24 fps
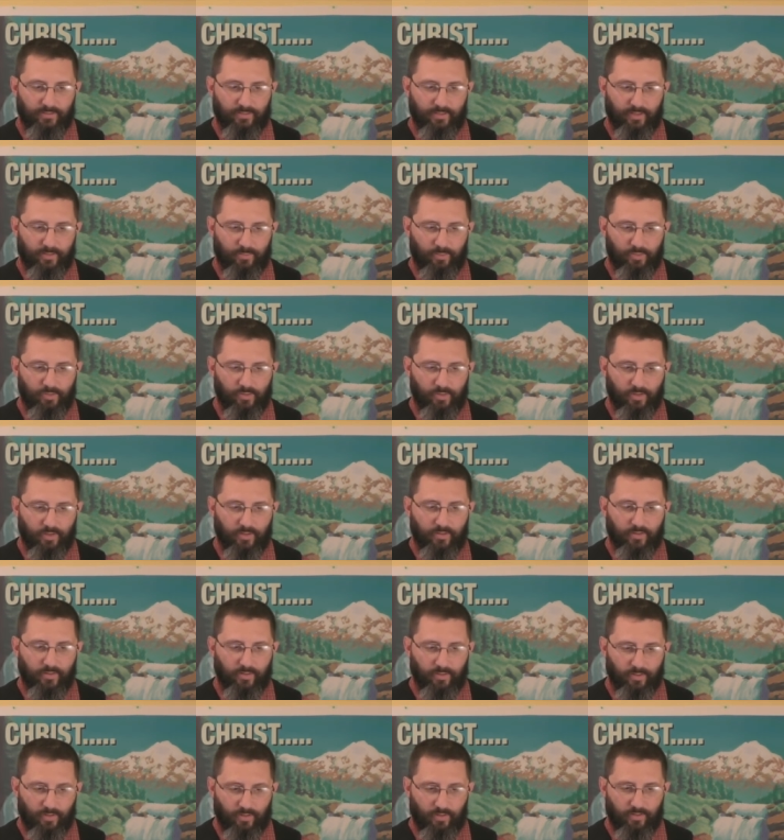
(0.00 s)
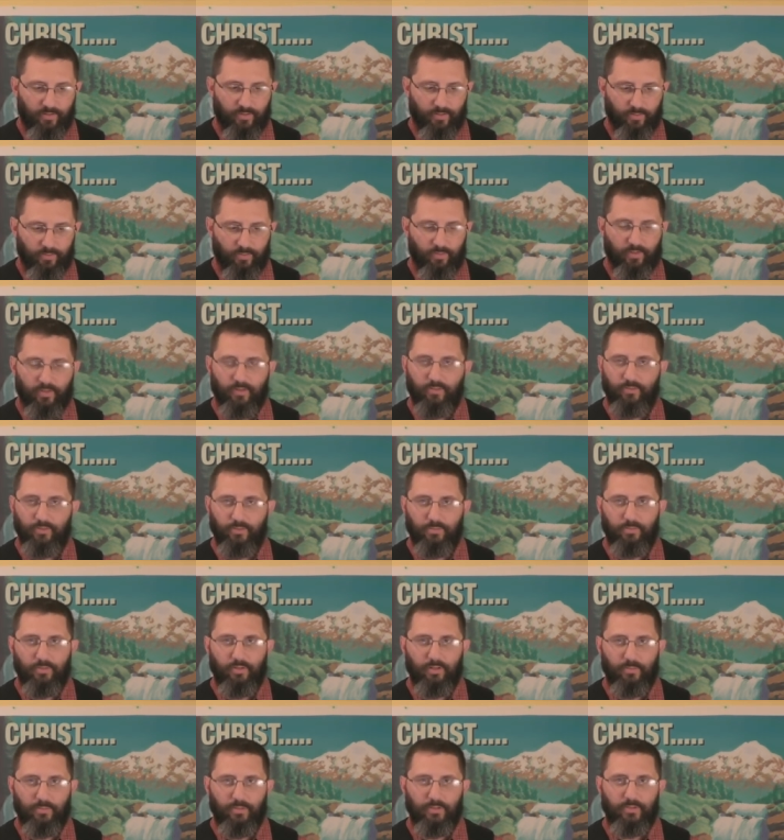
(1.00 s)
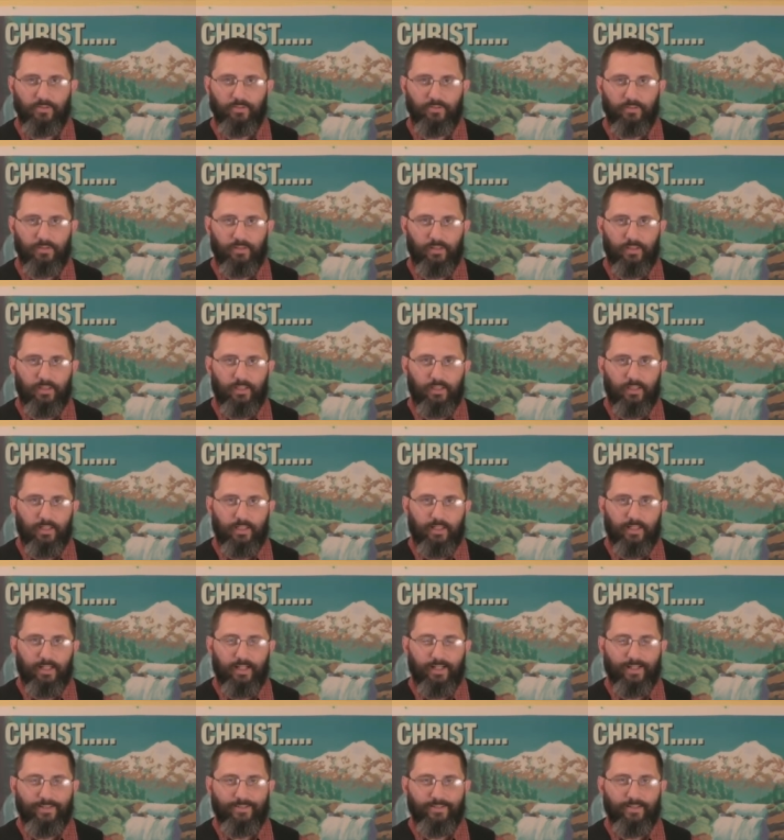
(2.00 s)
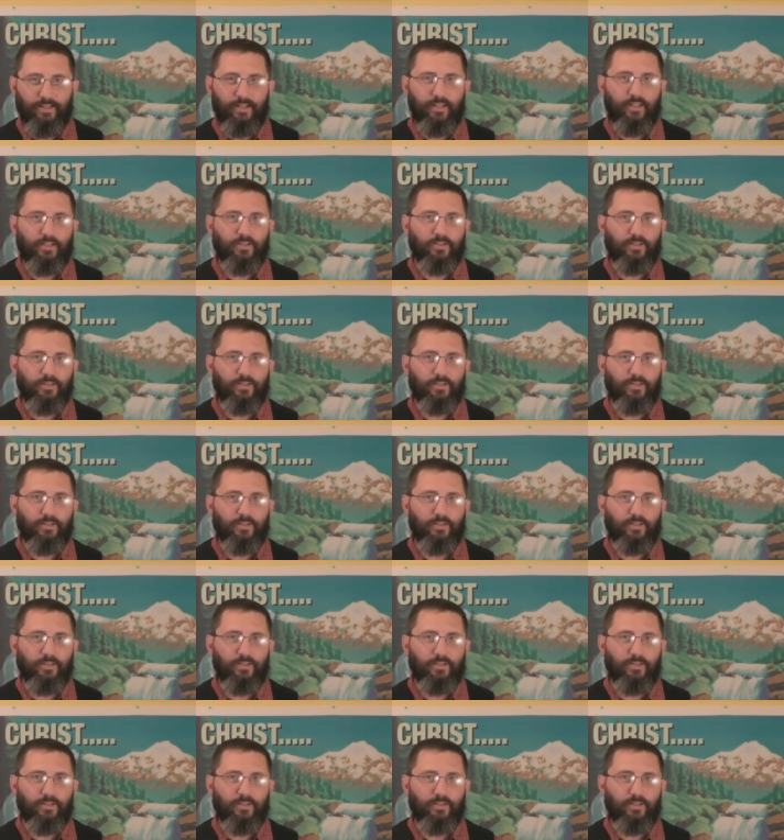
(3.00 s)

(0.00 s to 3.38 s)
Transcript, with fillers: to them who are the called according to His purpose. And I can tell you,